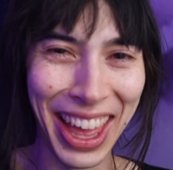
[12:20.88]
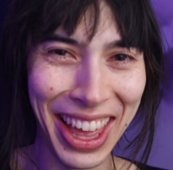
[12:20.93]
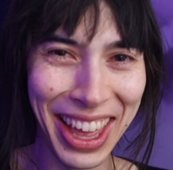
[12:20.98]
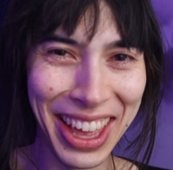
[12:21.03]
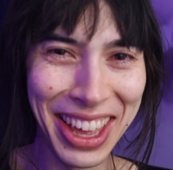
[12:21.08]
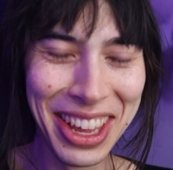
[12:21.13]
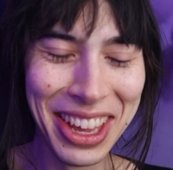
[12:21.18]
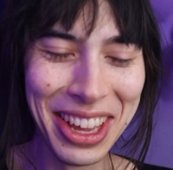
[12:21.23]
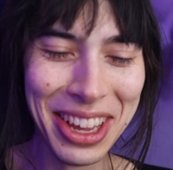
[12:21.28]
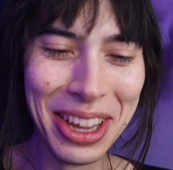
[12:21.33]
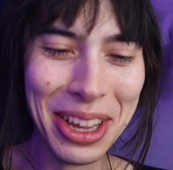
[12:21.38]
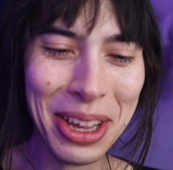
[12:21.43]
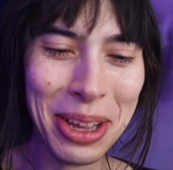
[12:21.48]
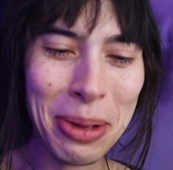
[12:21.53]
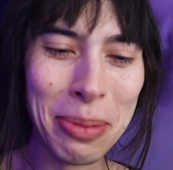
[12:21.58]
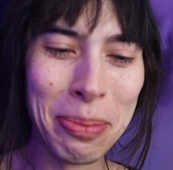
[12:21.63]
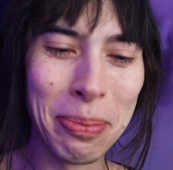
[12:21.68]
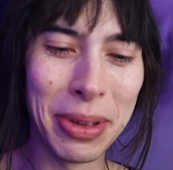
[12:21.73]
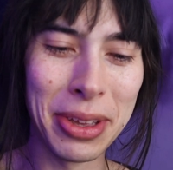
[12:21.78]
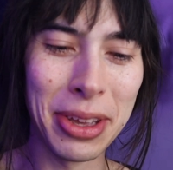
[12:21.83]

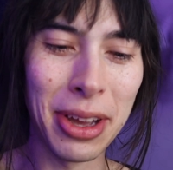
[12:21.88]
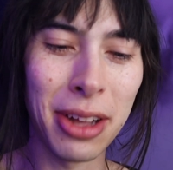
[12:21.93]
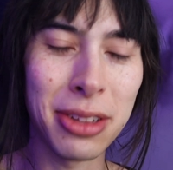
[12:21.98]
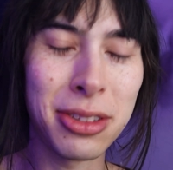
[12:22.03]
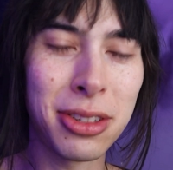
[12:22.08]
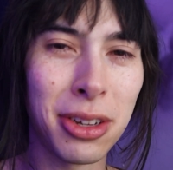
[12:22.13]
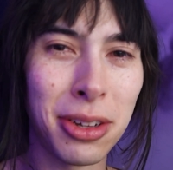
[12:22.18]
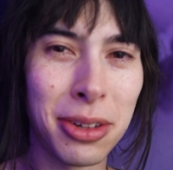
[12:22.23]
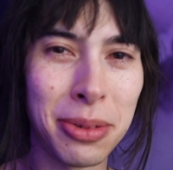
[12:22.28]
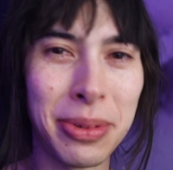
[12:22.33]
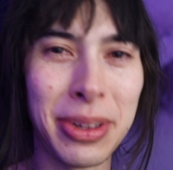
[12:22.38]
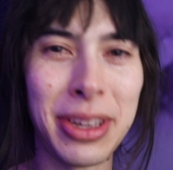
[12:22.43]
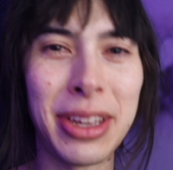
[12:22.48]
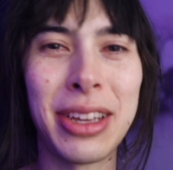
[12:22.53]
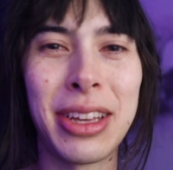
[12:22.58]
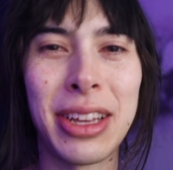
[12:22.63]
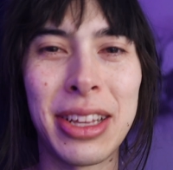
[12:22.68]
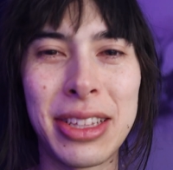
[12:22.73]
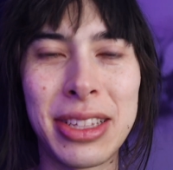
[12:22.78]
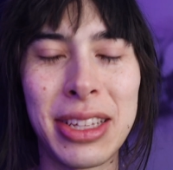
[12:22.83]
But y'all told
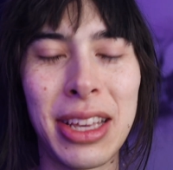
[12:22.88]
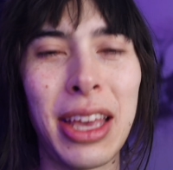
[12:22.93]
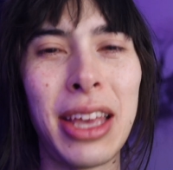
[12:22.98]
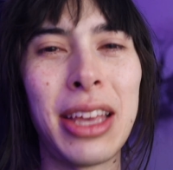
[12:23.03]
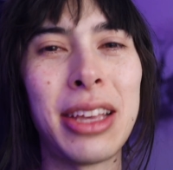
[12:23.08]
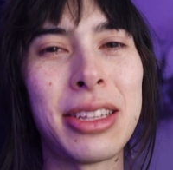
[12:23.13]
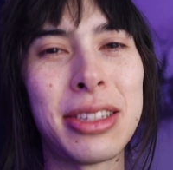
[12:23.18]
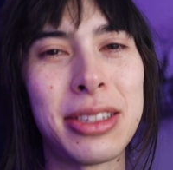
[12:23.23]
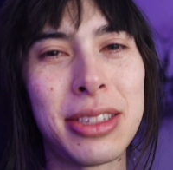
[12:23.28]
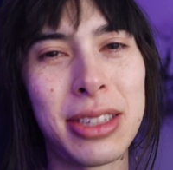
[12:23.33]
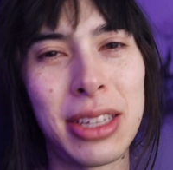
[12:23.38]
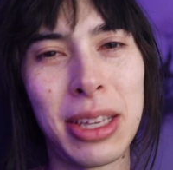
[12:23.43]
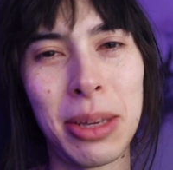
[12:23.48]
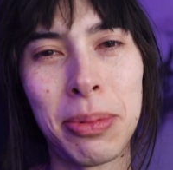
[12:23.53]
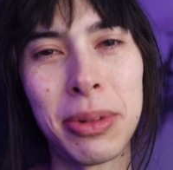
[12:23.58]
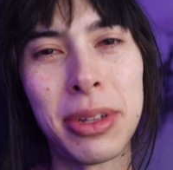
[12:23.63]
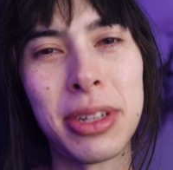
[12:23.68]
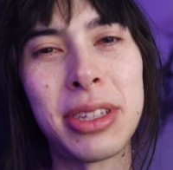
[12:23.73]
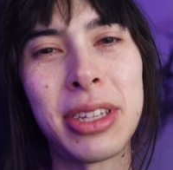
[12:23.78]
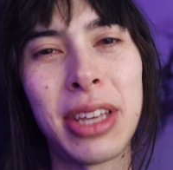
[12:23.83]
me it's like,
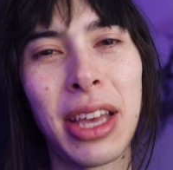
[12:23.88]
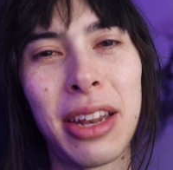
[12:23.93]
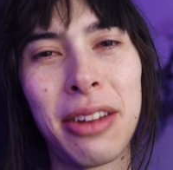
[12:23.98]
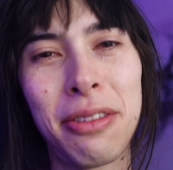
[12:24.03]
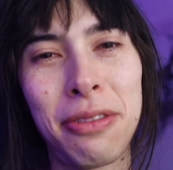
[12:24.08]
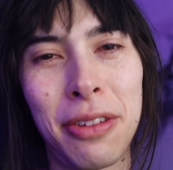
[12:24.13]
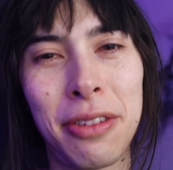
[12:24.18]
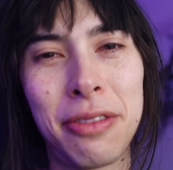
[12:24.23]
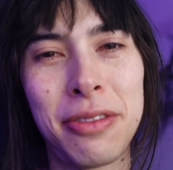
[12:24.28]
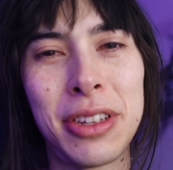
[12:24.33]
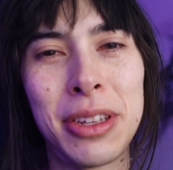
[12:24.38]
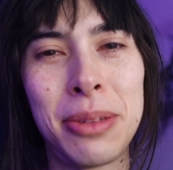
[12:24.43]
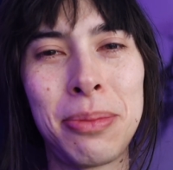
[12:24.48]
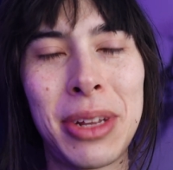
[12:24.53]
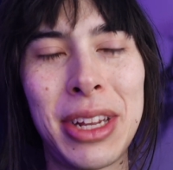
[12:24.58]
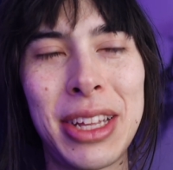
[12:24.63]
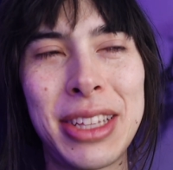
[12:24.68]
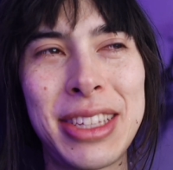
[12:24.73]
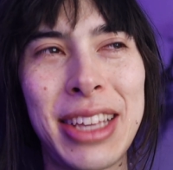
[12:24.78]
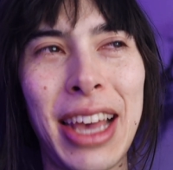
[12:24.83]
keep it to 10 to 15
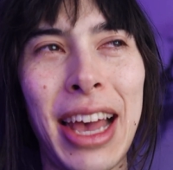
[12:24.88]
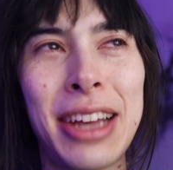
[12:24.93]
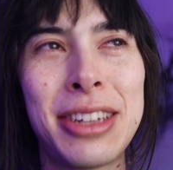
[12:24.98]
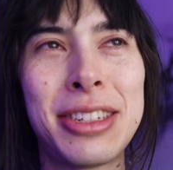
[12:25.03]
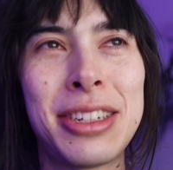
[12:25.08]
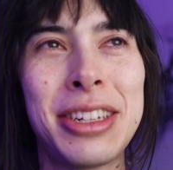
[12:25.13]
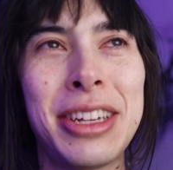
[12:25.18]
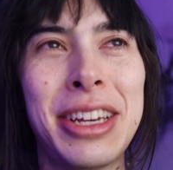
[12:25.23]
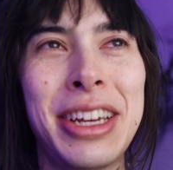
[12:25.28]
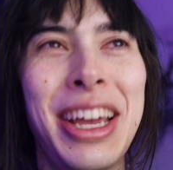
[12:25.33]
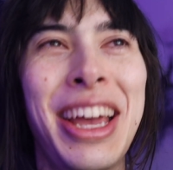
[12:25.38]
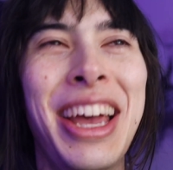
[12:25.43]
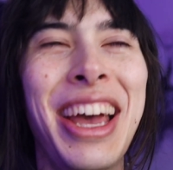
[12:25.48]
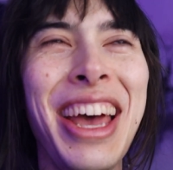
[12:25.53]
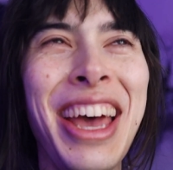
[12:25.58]
minutes, Ashley.